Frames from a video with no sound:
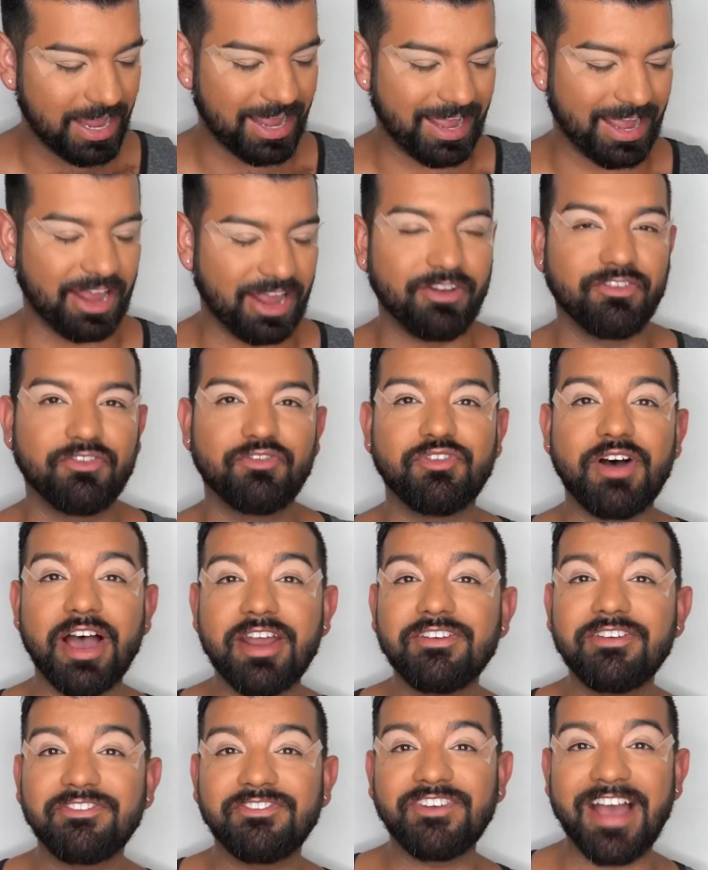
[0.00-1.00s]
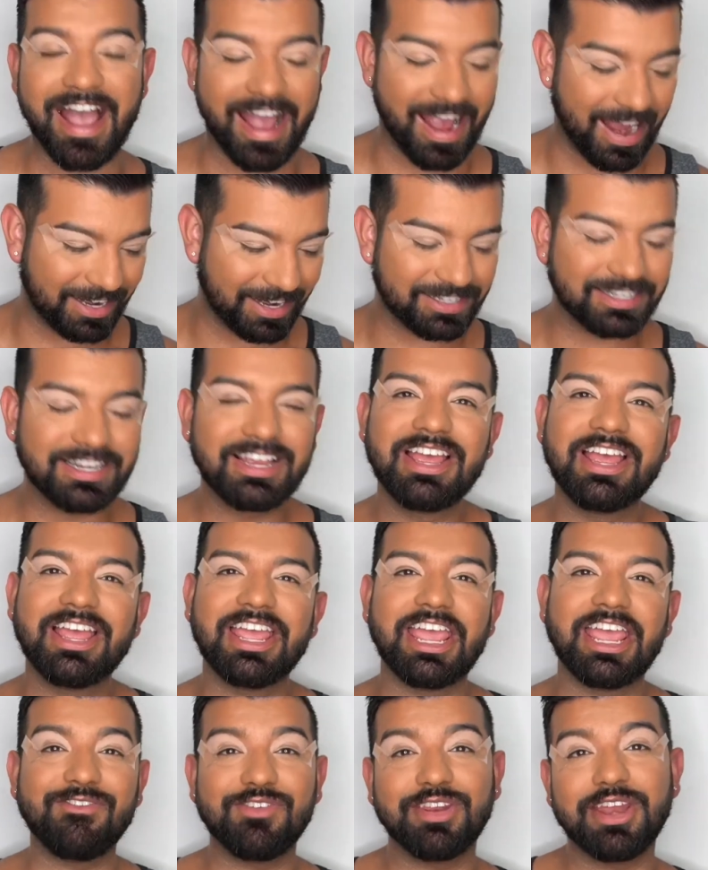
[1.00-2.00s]
And fun fact,
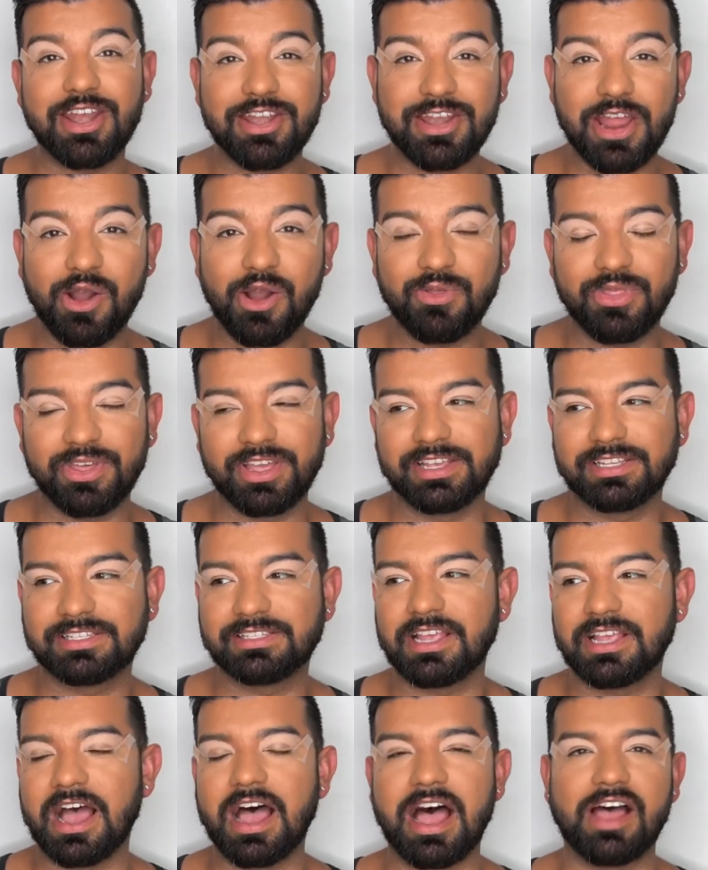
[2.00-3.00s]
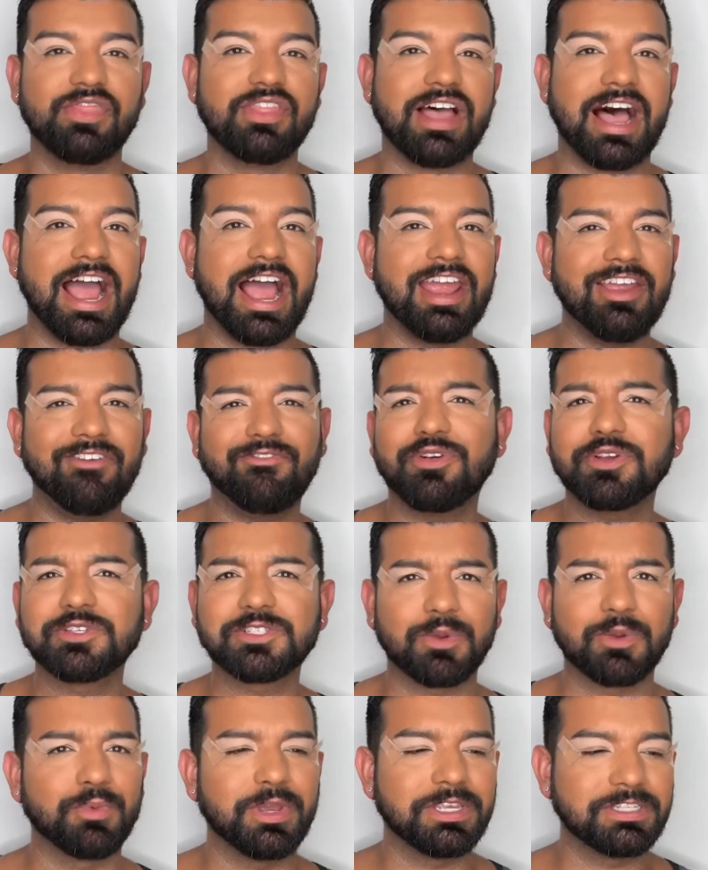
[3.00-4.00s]
if you didn't know this, I for
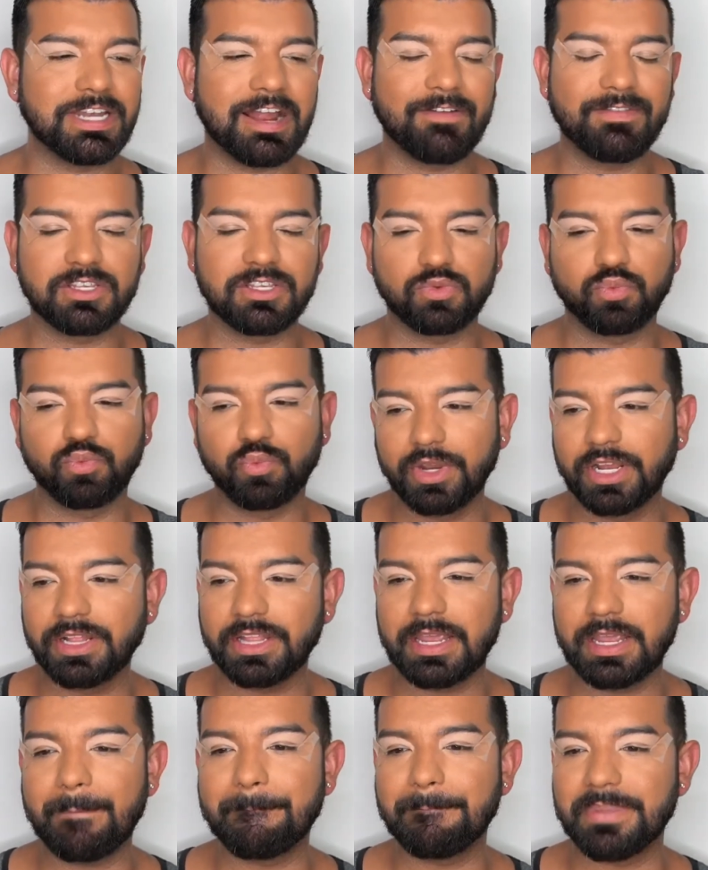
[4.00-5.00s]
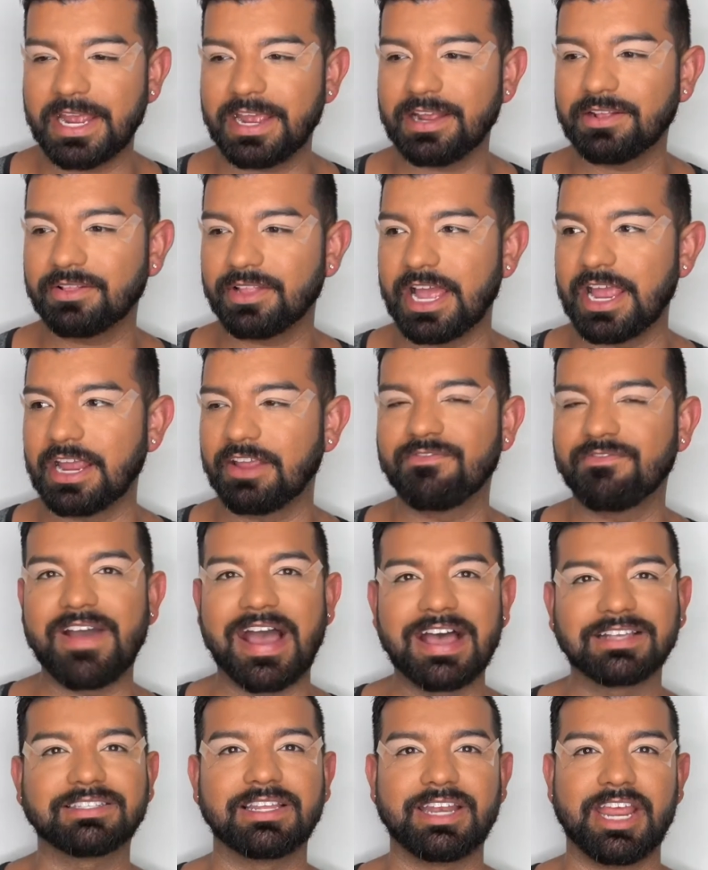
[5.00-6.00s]
some reason have this really big like
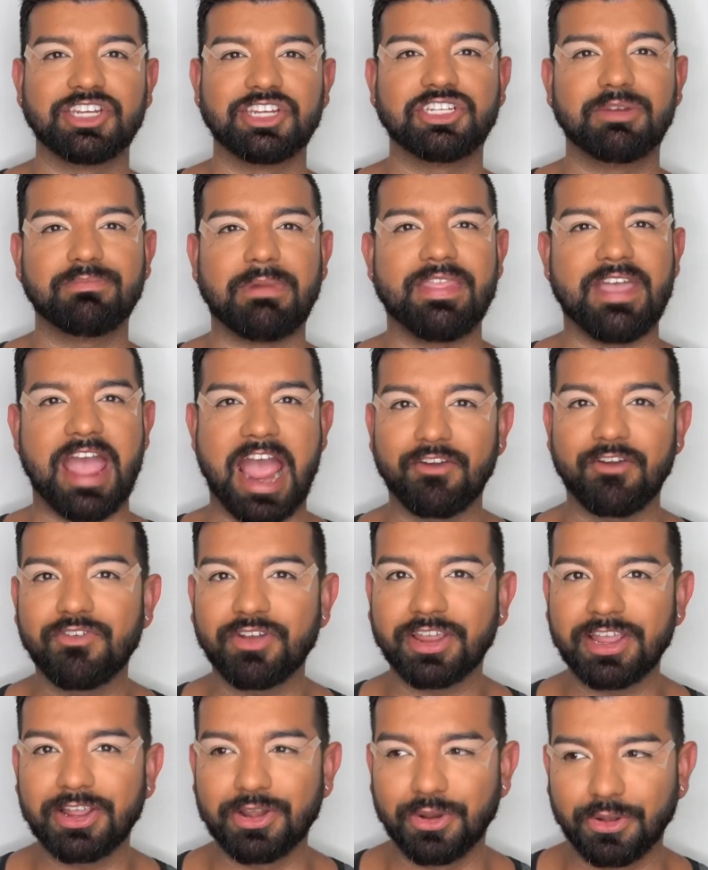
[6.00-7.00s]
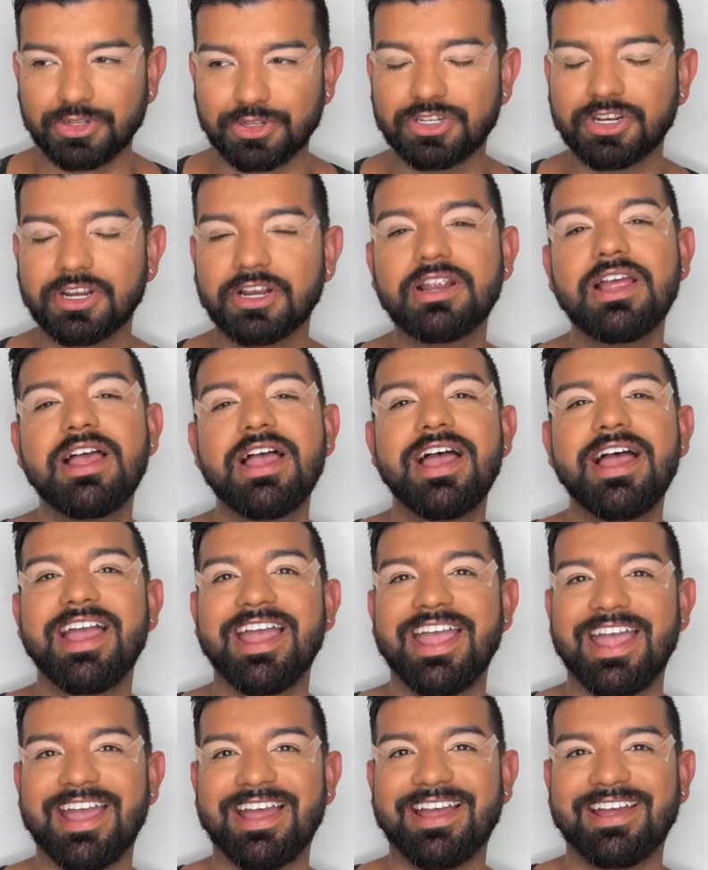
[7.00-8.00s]
fascination by the African culture.
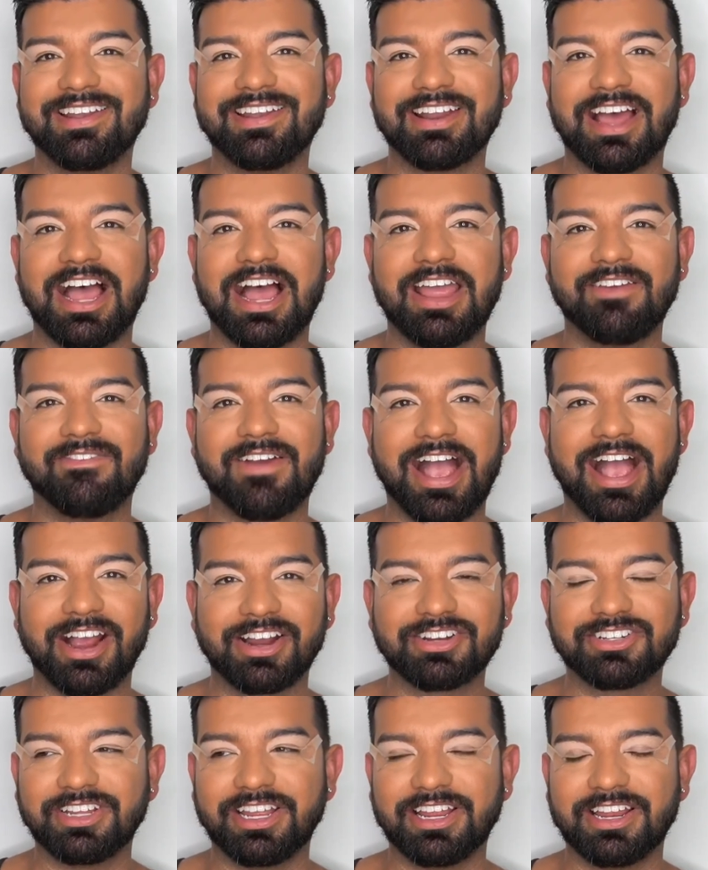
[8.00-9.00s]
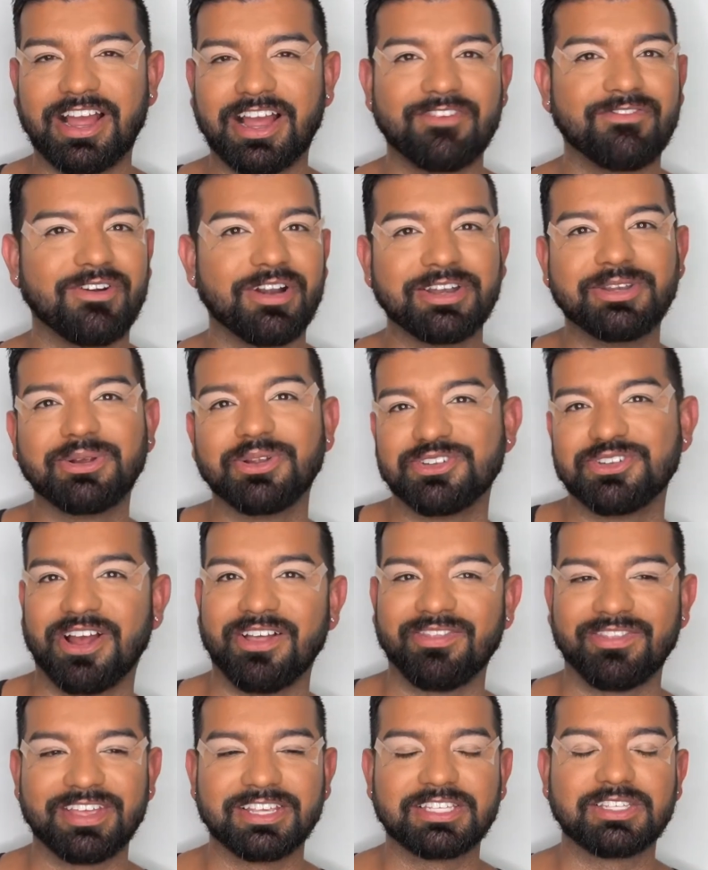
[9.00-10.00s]
And I've already told
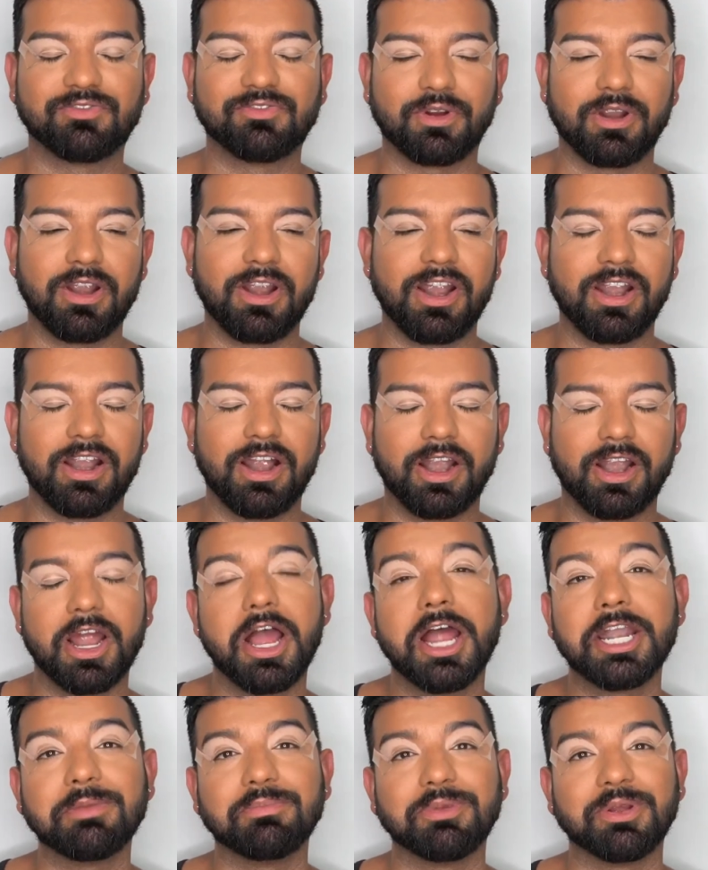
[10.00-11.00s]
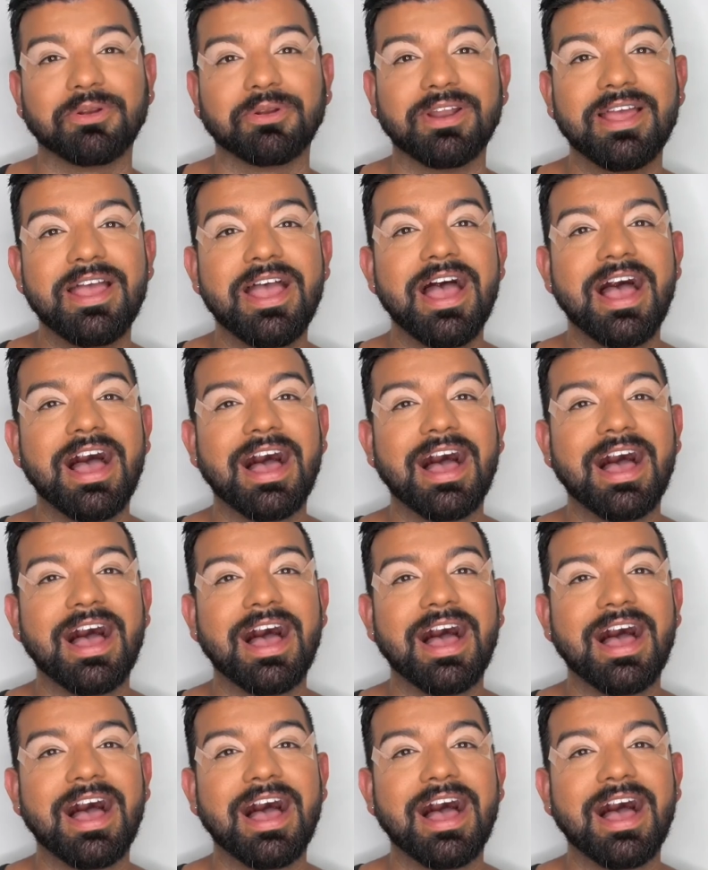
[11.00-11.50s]
John this for our honeymoon.